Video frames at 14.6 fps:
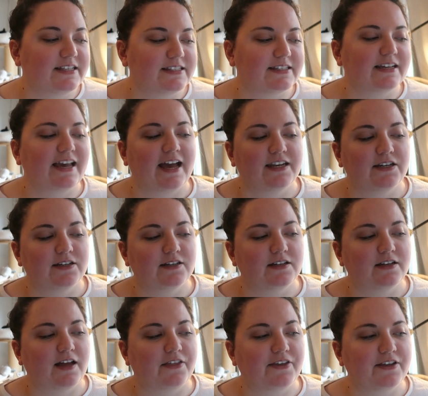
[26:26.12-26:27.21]
This, again,
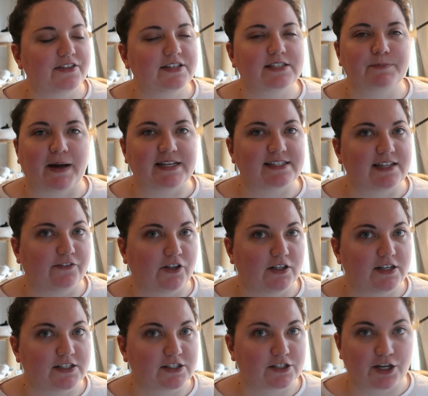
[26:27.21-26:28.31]
I think the spice
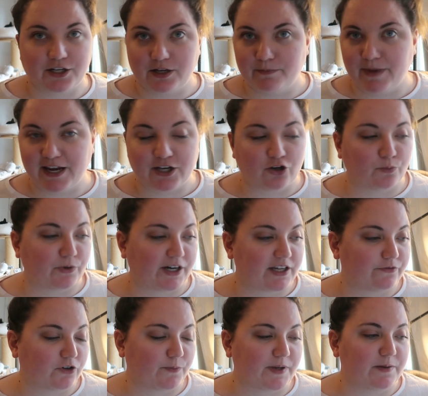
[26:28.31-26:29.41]
level is gonna make it or break
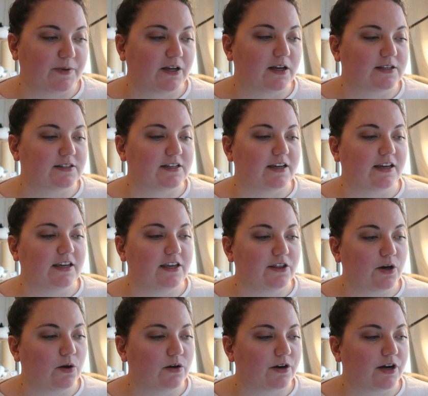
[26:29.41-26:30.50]
it for me, because
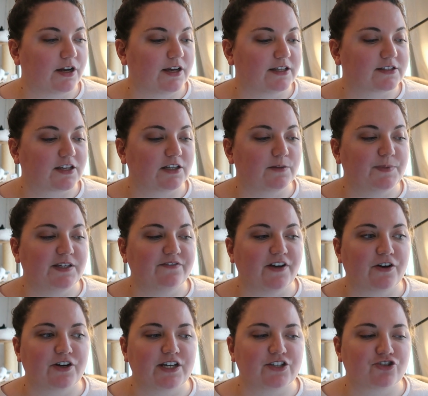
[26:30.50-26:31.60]
either it's gonna be
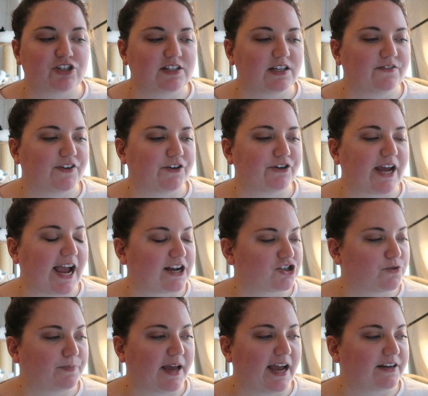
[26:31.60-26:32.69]
very interesting, very
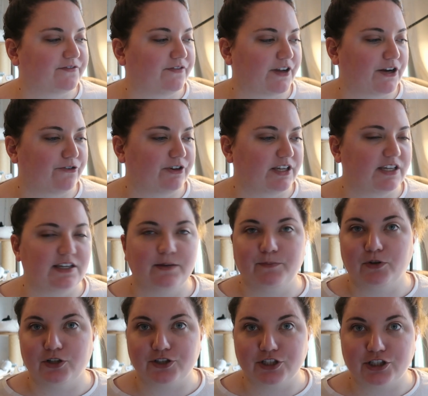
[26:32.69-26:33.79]
action-packed, very
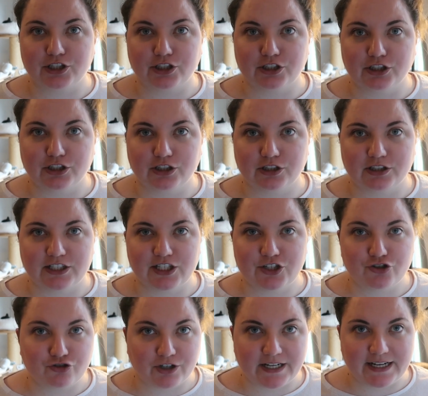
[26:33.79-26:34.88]
political
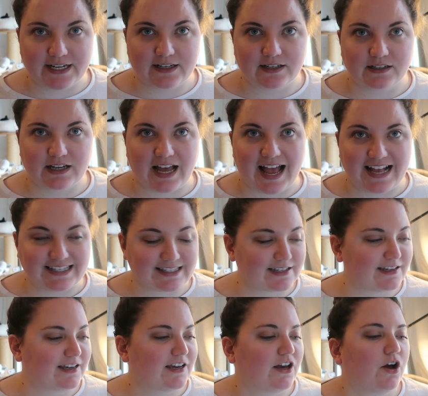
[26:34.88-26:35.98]

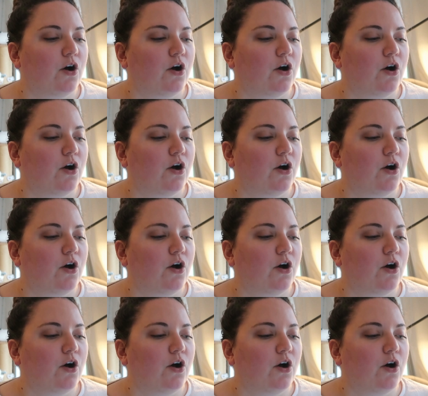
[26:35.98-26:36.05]
intrigue-esque,